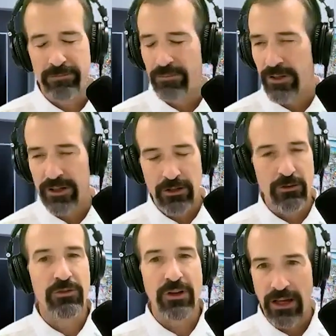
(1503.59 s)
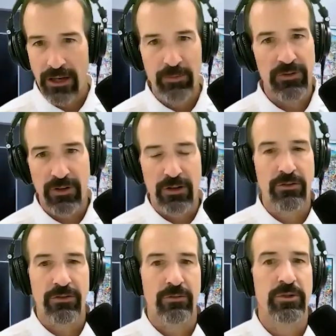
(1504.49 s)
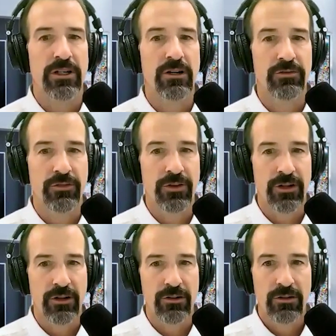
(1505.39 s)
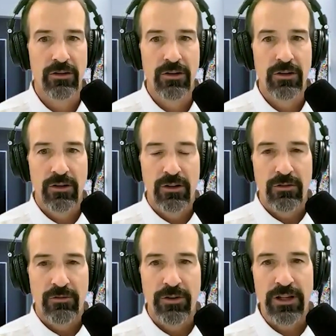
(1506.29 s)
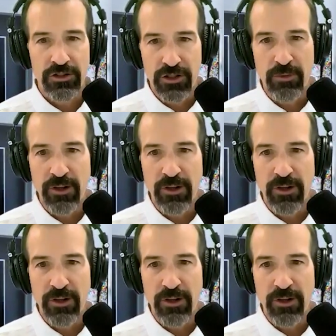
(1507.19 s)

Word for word: like using Amazon or somebody else for their for that shipping?